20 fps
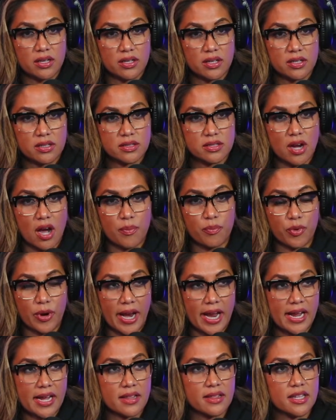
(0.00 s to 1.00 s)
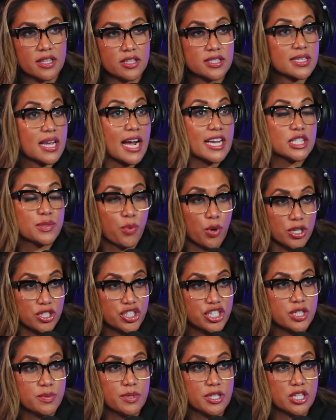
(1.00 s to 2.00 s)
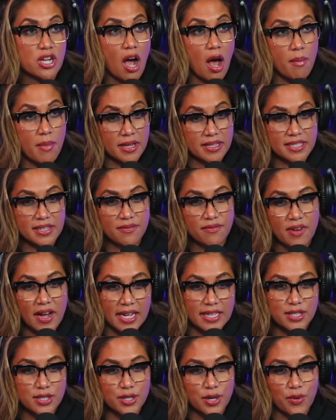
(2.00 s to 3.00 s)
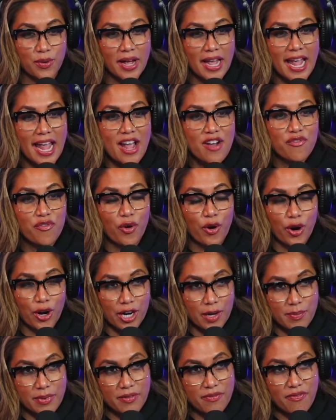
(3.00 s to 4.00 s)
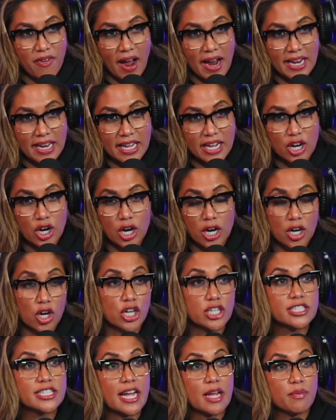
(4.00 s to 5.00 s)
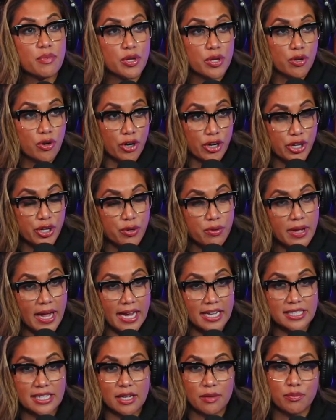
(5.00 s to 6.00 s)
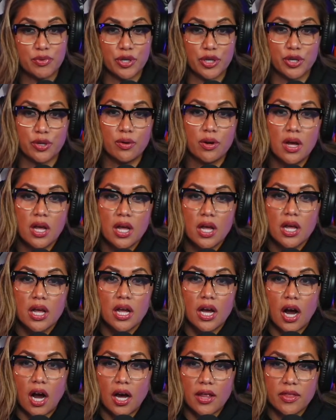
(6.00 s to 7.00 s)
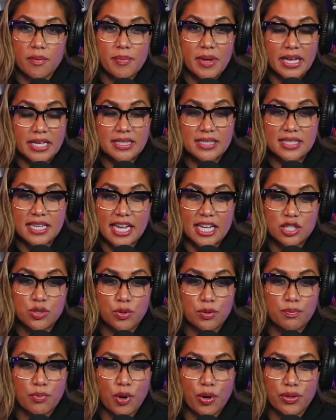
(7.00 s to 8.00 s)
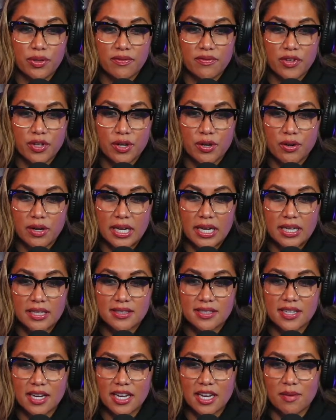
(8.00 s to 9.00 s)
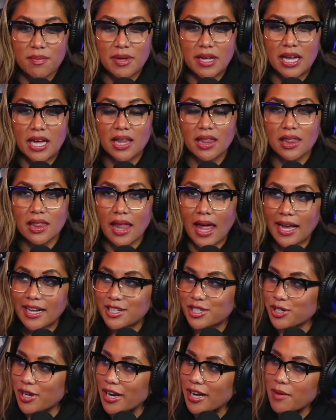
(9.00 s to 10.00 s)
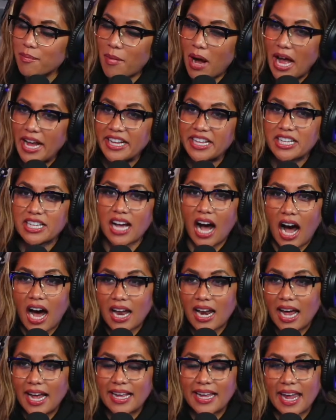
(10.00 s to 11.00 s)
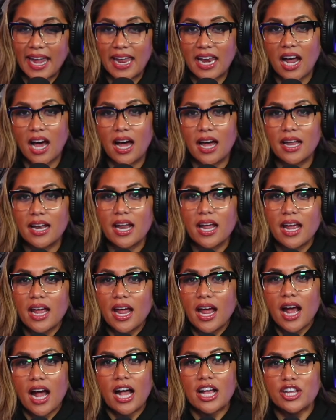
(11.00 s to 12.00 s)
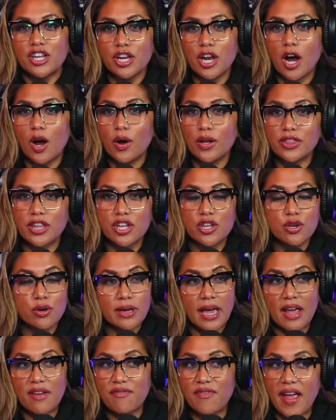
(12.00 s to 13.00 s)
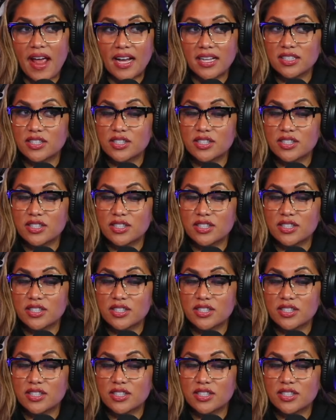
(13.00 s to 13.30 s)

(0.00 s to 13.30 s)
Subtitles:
Top Rank and then Sky Sports. She's been commenting fights. So for her to be fighting her debut, her UK debut on the big stage with both of you, it's going to be electric. My God, I cannot. The UK fans,